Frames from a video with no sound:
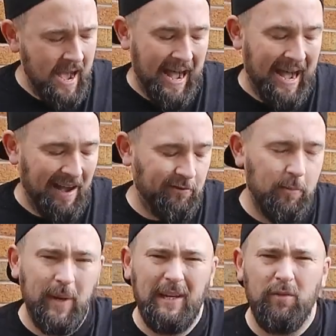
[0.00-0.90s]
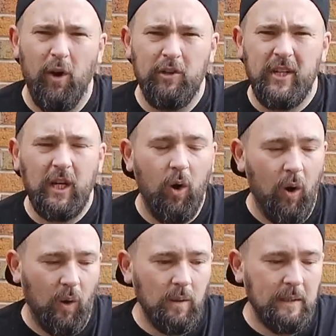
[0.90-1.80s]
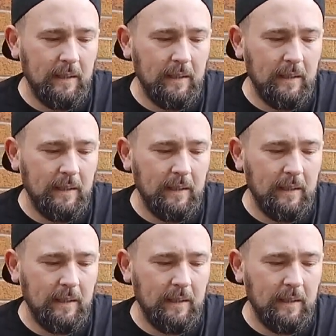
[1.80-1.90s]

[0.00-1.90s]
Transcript: AVA P40 Go